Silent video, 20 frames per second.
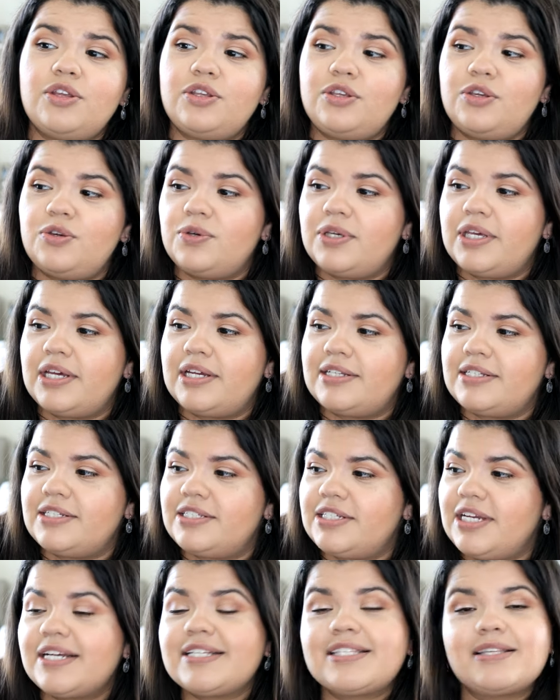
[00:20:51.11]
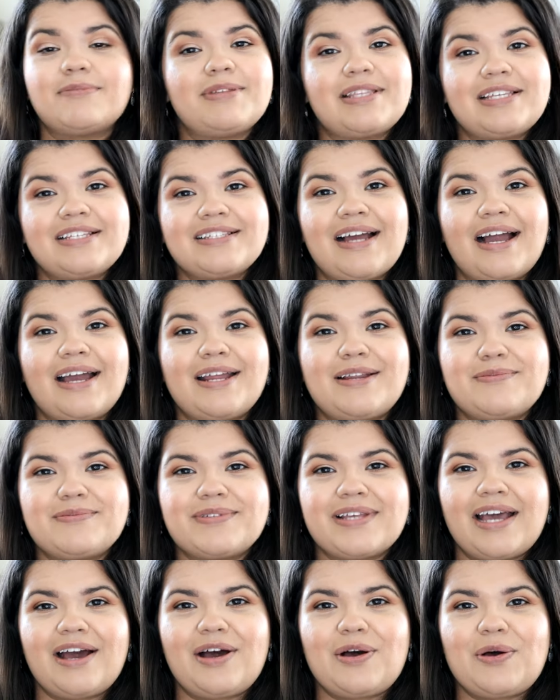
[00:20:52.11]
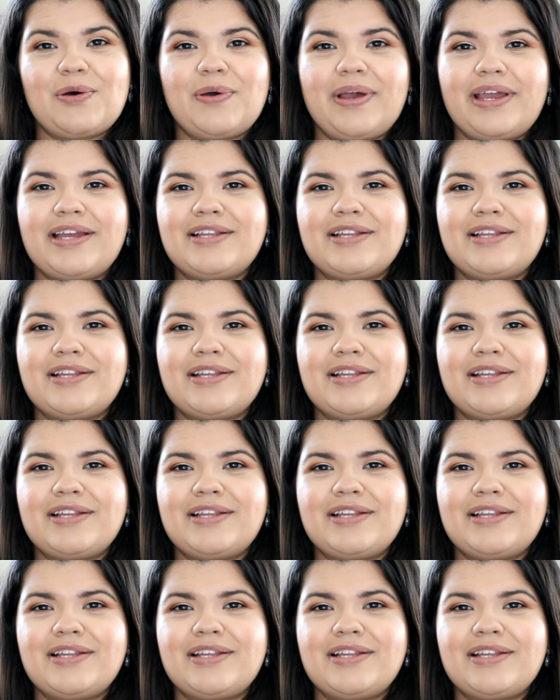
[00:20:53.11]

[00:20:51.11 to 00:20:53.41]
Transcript: you can check some of these items out.